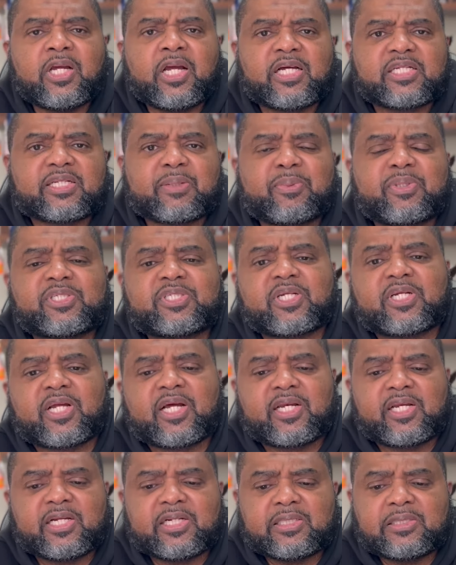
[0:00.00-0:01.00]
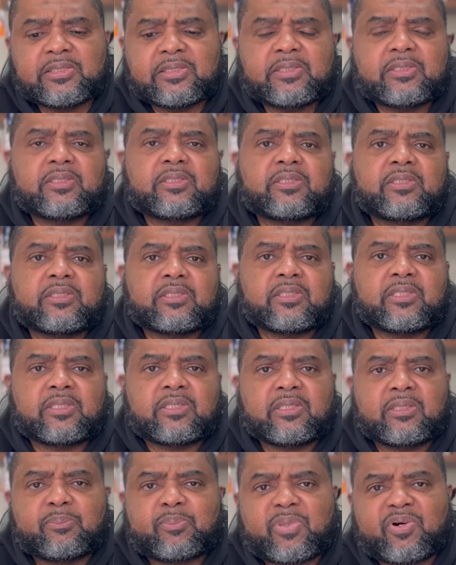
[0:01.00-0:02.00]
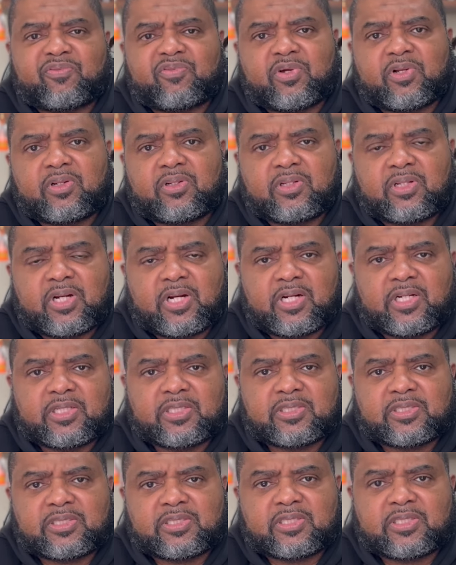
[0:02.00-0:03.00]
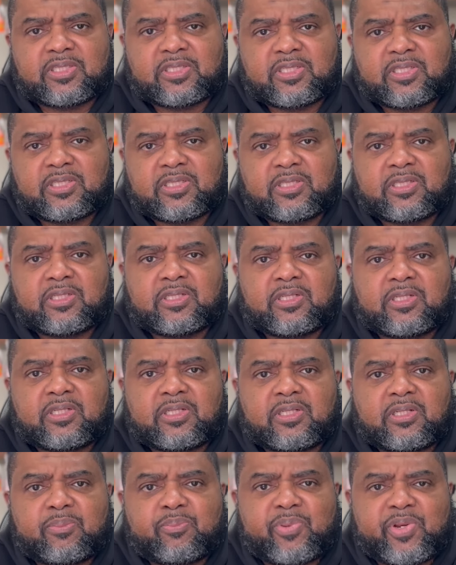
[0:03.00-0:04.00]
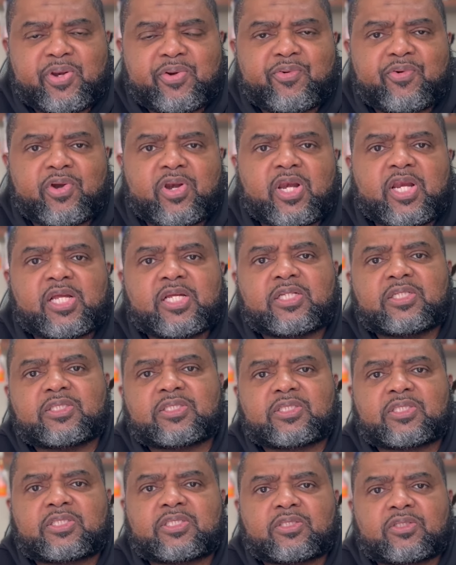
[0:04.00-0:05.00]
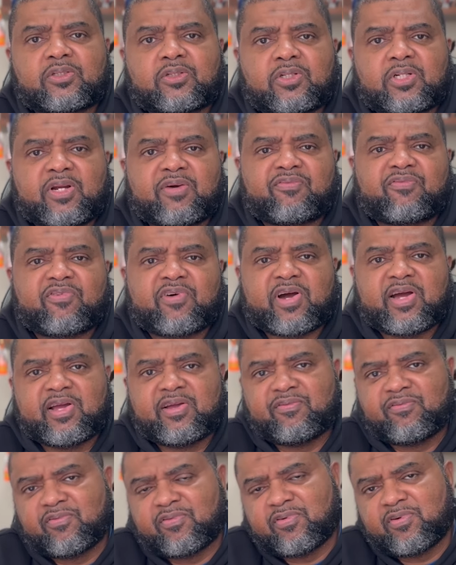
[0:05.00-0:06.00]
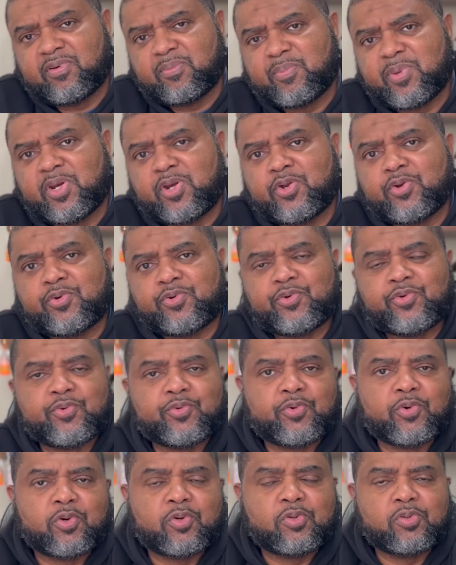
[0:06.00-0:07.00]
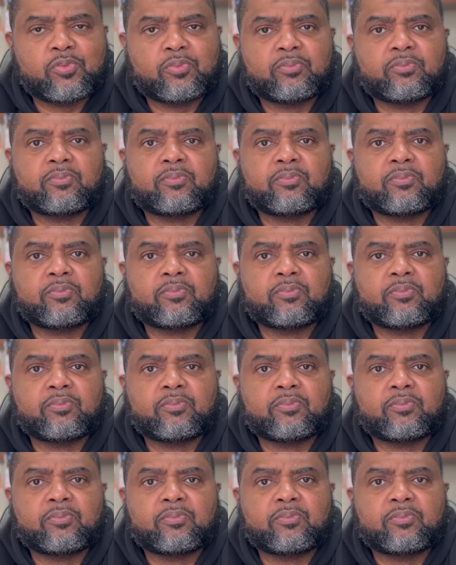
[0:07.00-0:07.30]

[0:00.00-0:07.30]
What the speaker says: As I mentioned earlier, Pavel has been released on a 5 million euro